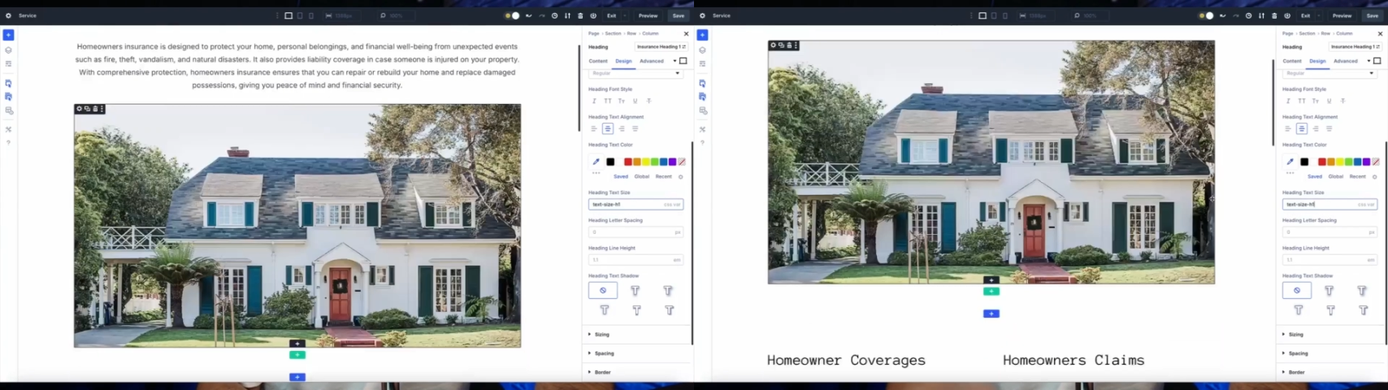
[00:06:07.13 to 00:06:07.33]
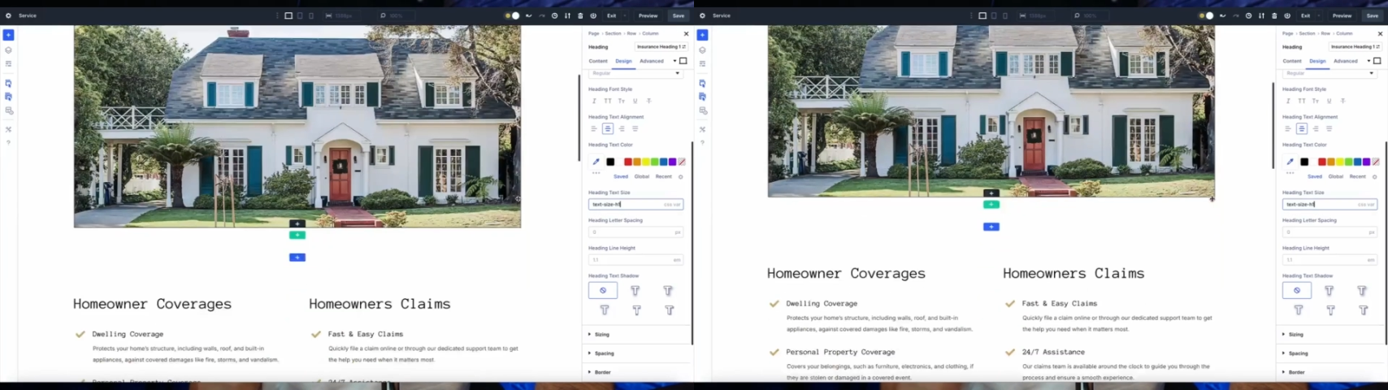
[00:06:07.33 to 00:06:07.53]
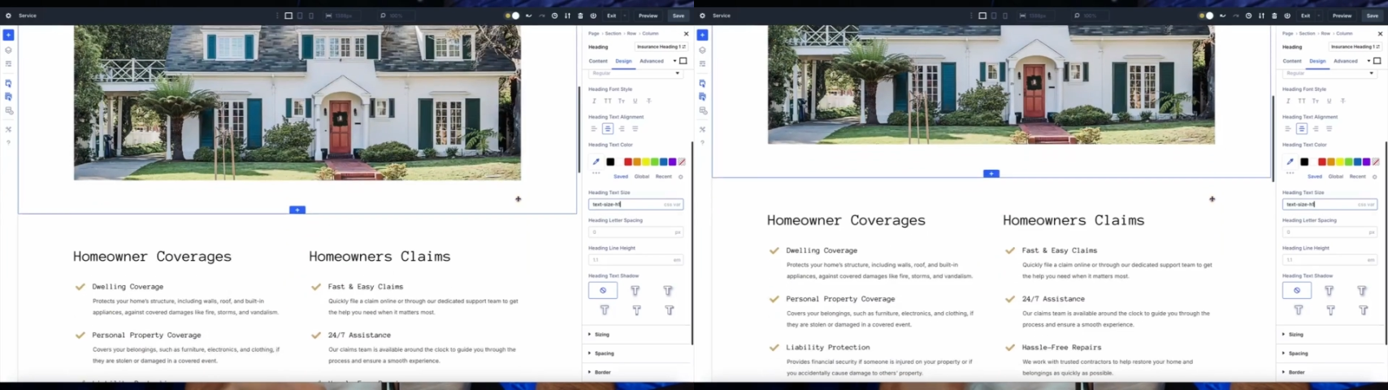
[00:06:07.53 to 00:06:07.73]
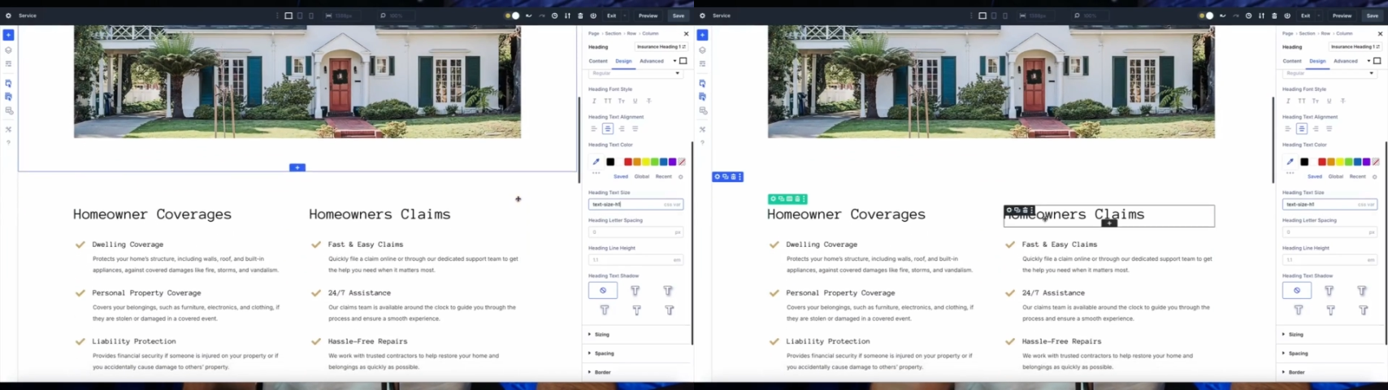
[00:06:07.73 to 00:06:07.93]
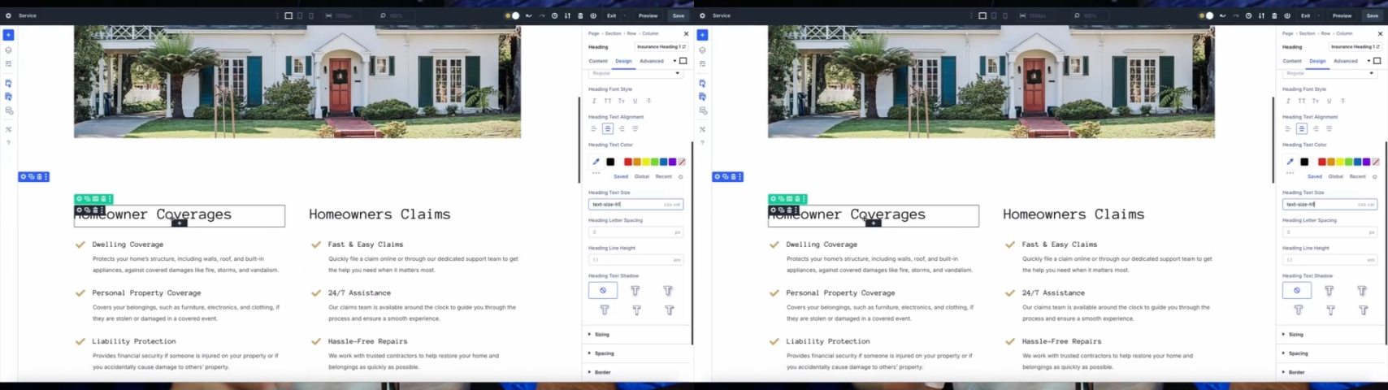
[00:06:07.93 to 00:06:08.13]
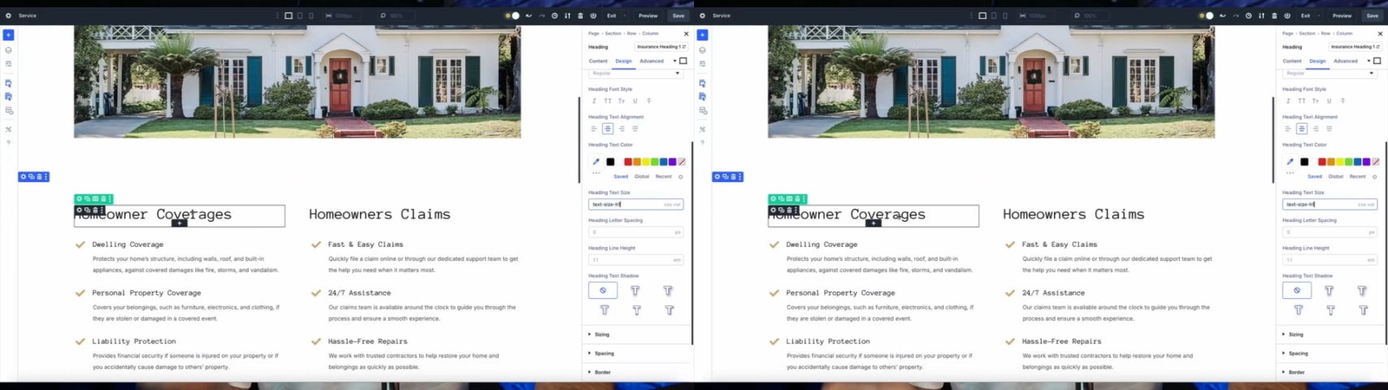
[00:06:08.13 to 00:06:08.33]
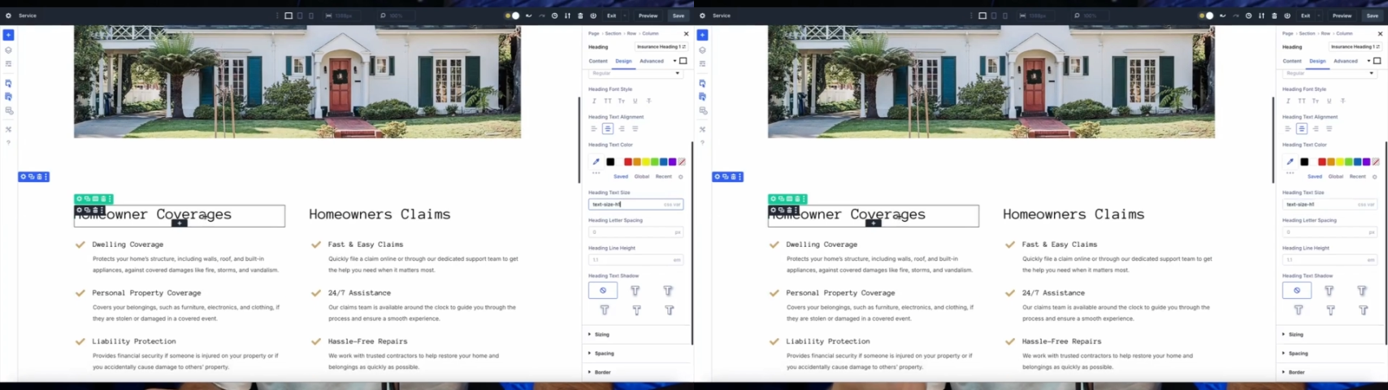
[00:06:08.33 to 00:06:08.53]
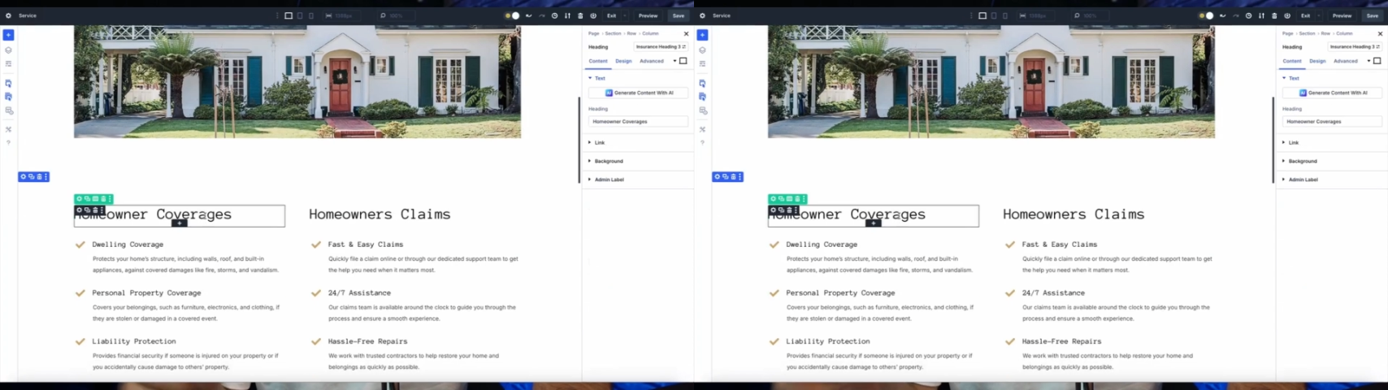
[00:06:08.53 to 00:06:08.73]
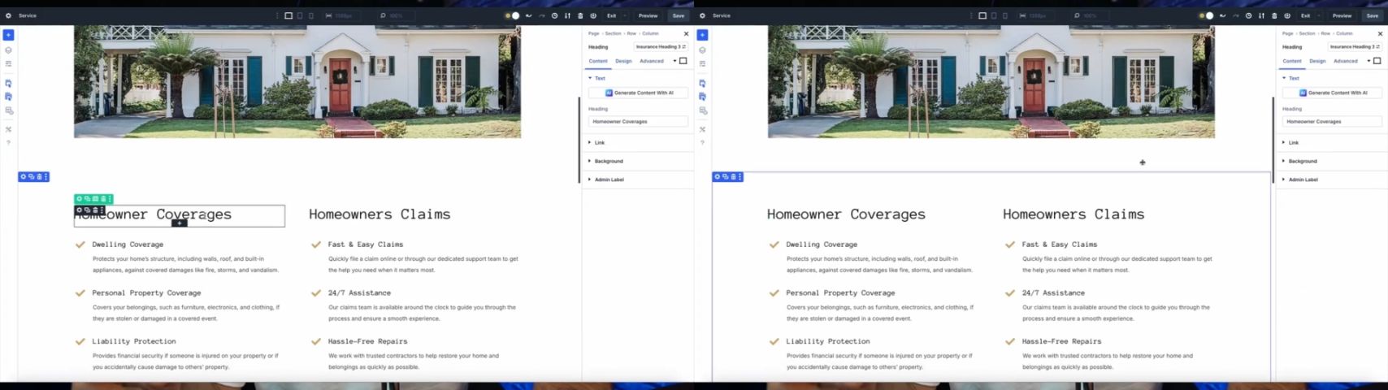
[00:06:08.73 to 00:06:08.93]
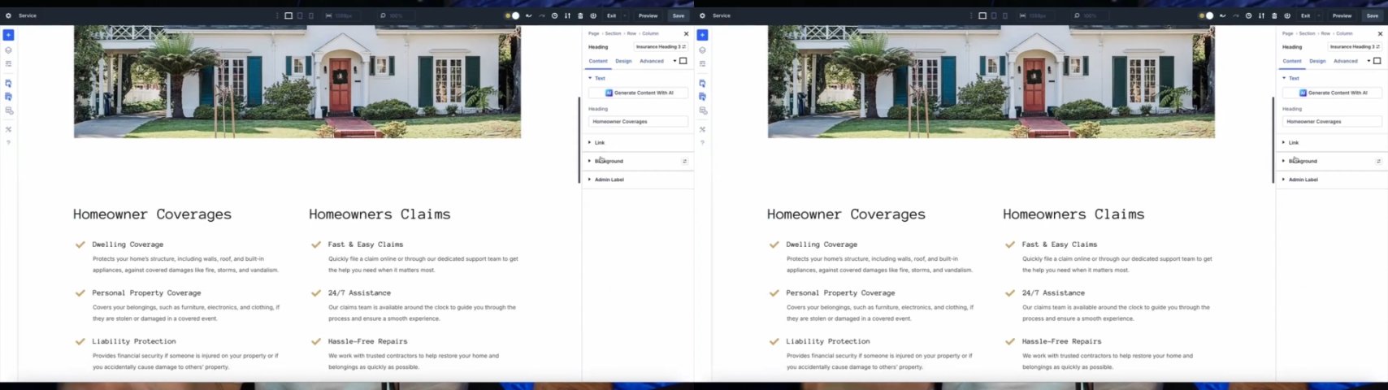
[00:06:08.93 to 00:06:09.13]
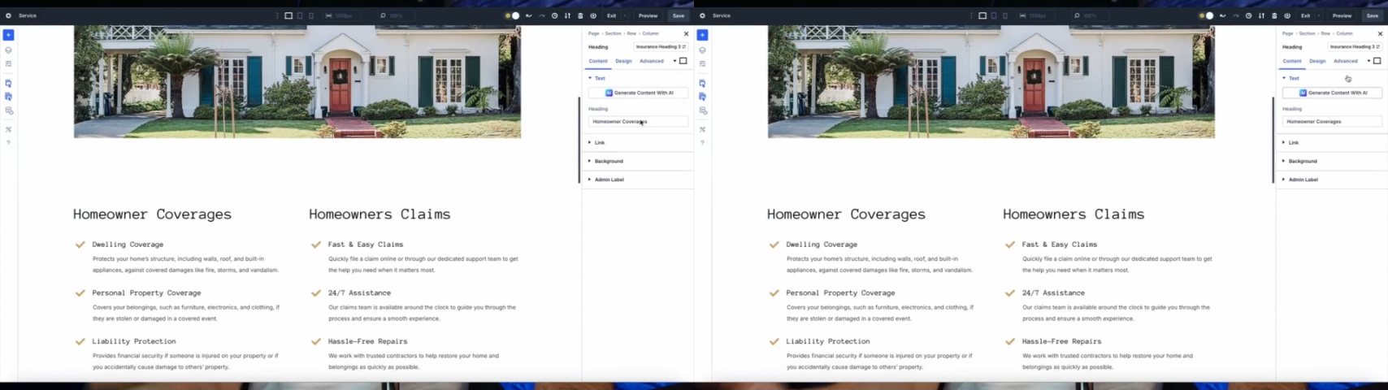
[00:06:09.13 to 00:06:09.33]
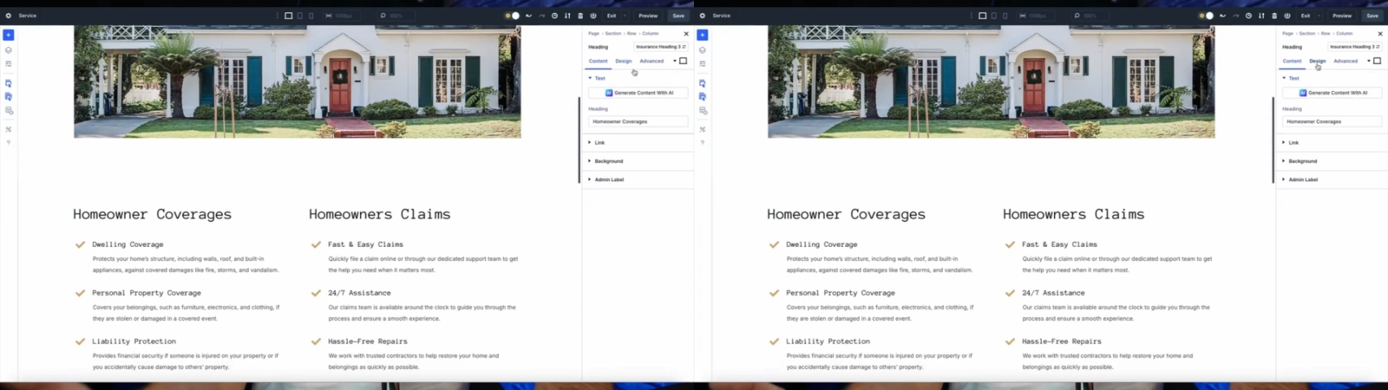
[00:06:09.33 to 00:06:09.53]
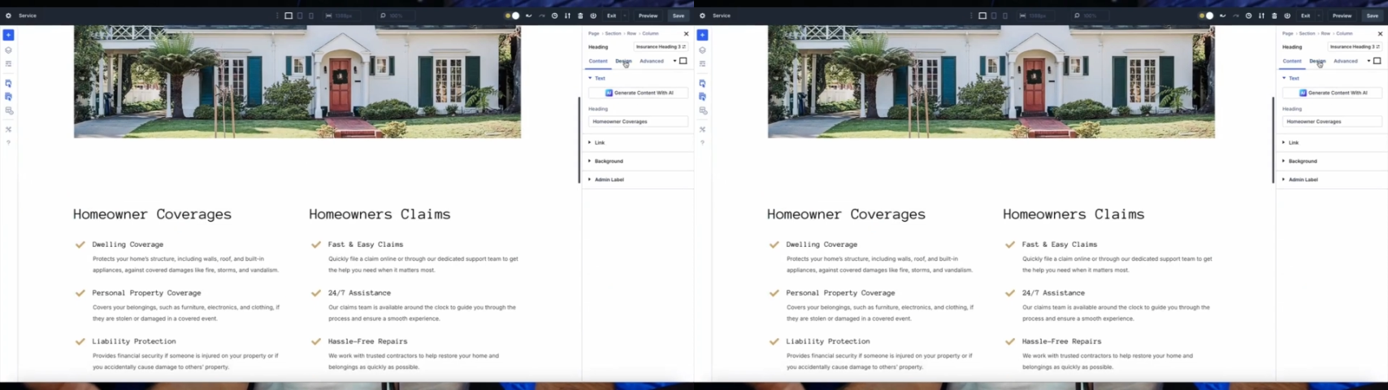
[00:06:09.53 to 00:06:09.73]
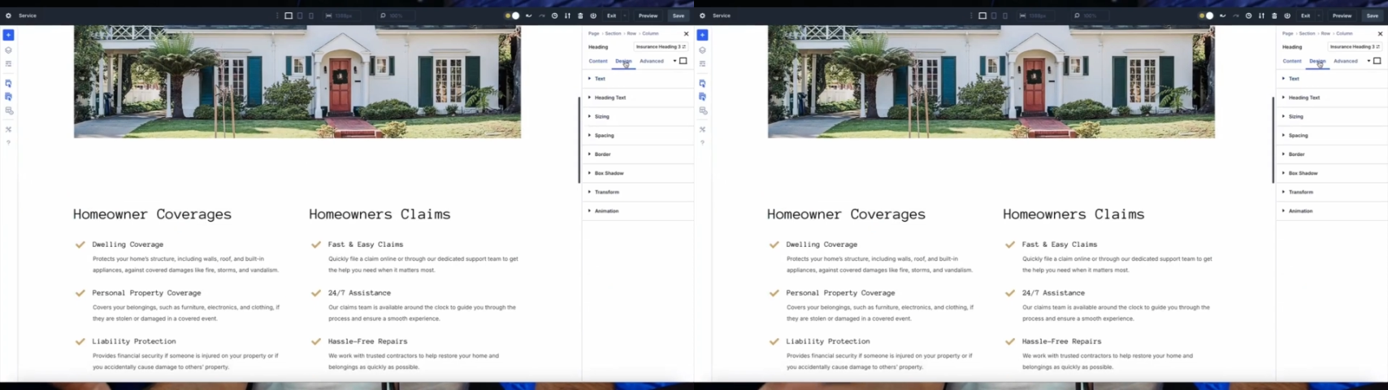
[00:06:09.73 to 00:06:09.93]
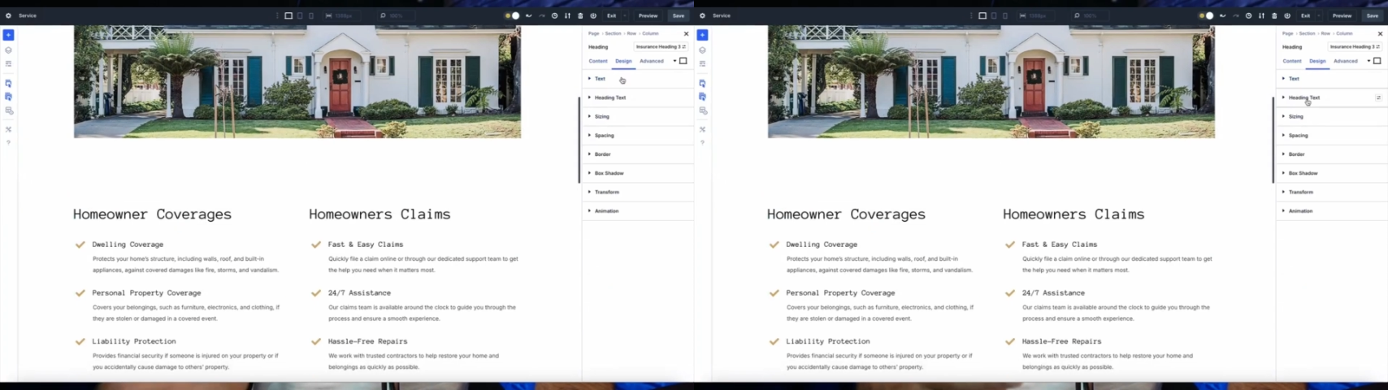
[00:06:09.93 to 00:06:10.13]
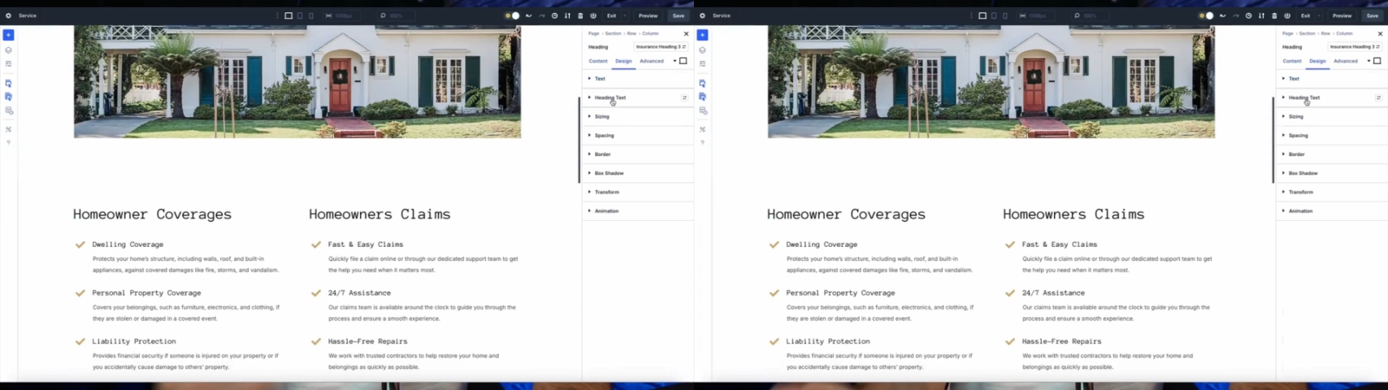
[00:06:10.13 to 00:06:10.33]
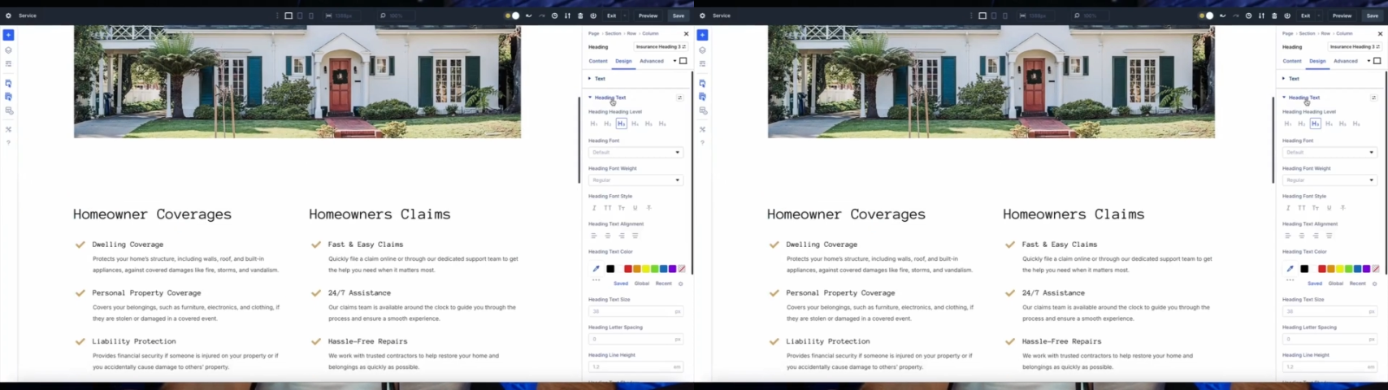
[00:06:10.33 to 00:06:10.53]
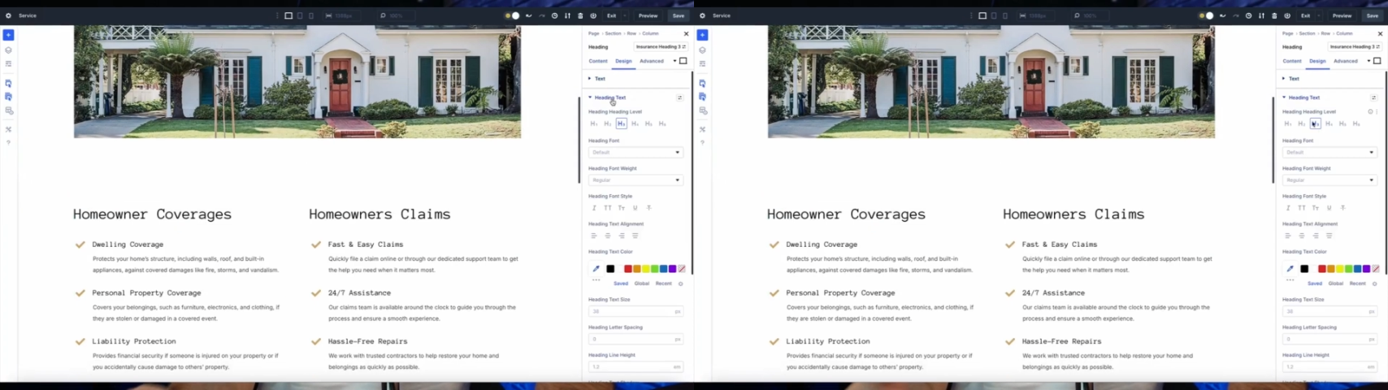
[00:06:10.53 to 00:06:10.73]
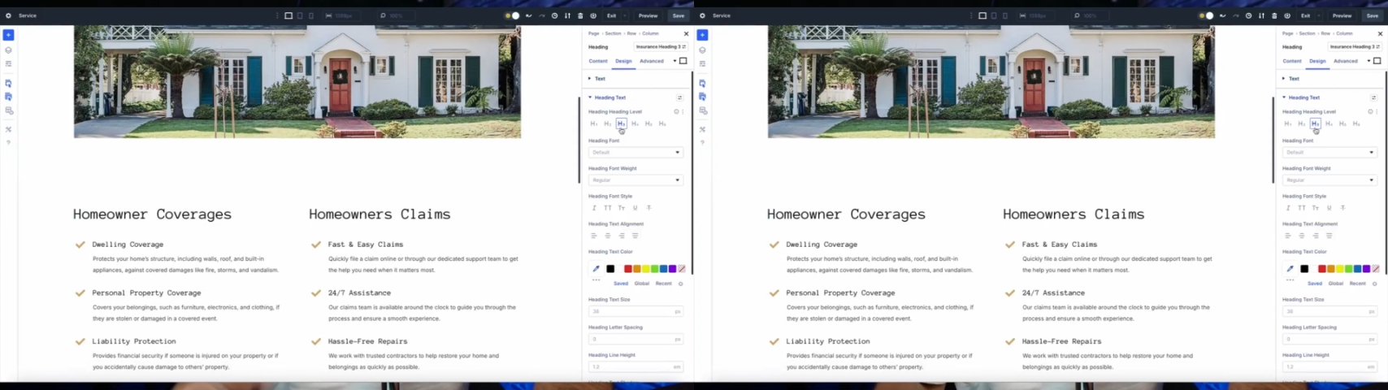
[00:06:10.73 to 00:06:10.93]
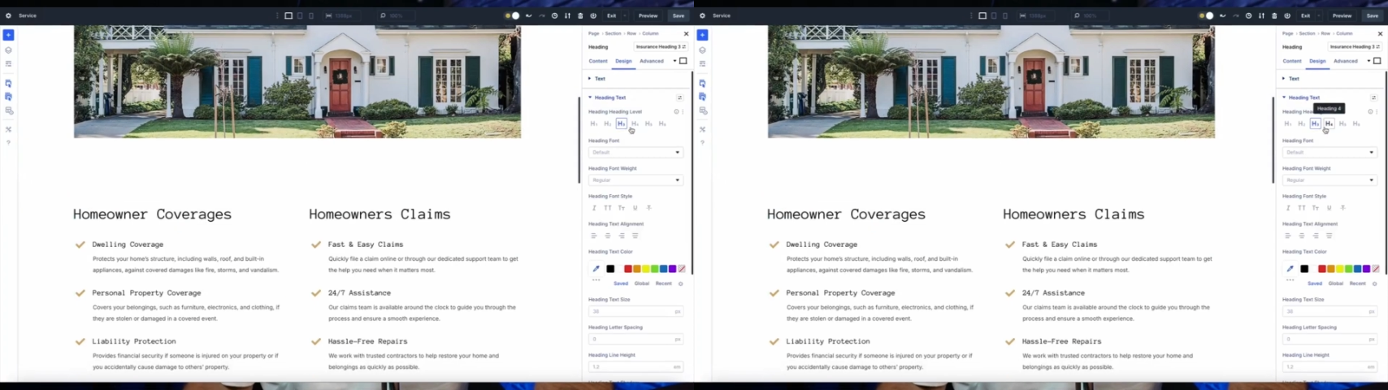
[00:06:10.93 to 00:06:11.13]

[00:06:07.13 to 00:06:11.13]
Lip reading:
No face is visible, so there are no lips to read.